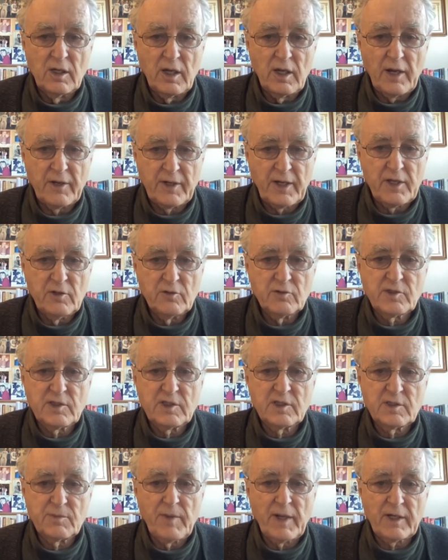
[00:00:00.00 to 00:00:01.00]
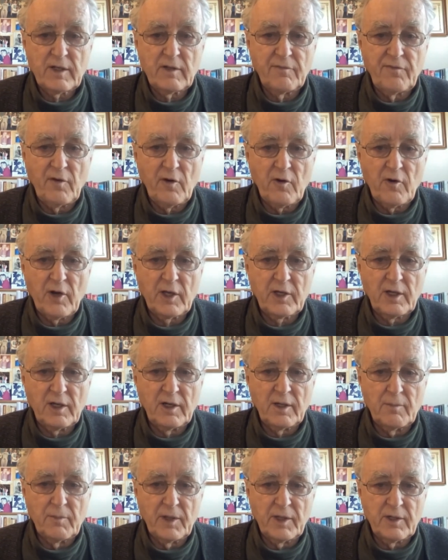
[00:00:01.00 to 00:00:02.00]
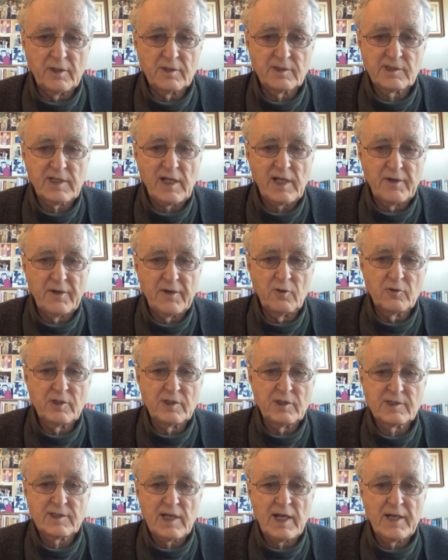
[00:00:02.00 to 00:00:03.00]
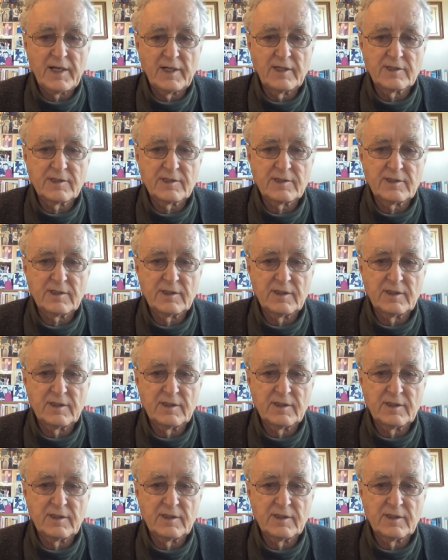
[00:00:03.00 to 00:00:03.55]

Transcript: and I use this metaphorically because there are no designers